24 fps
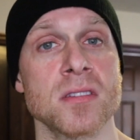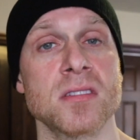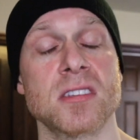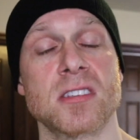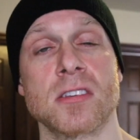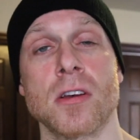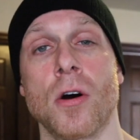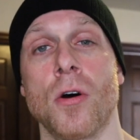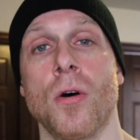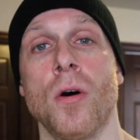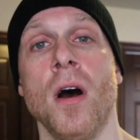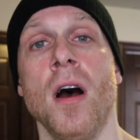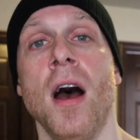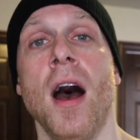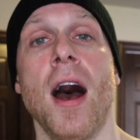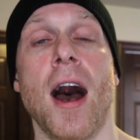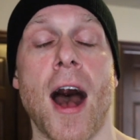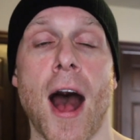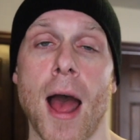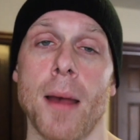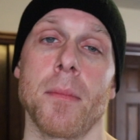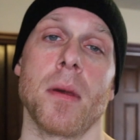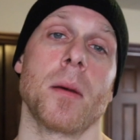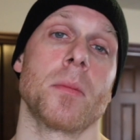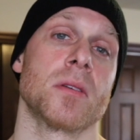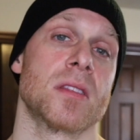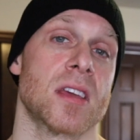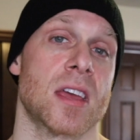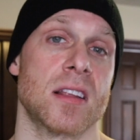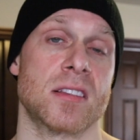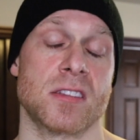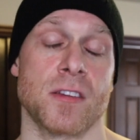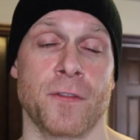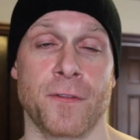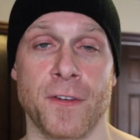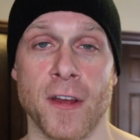So I'm able to
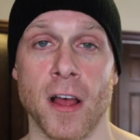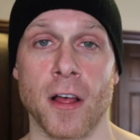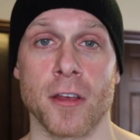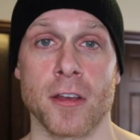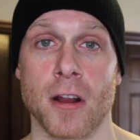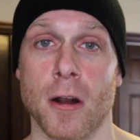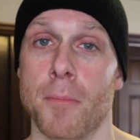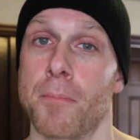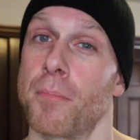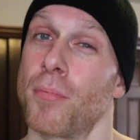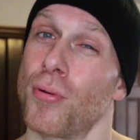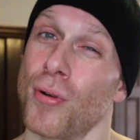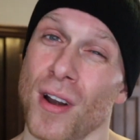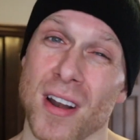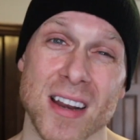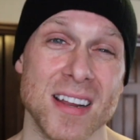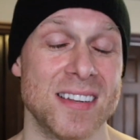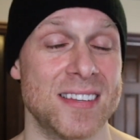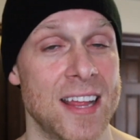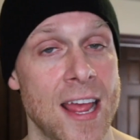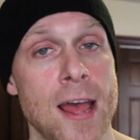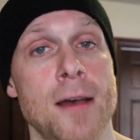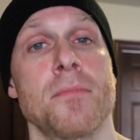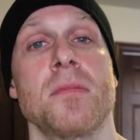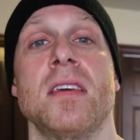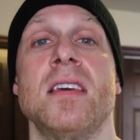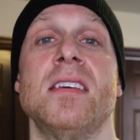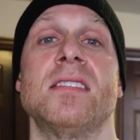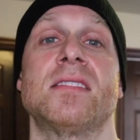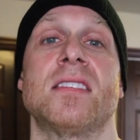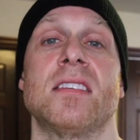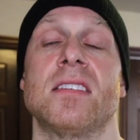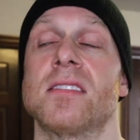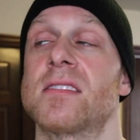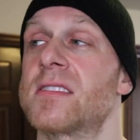get to failure pretty damn easy.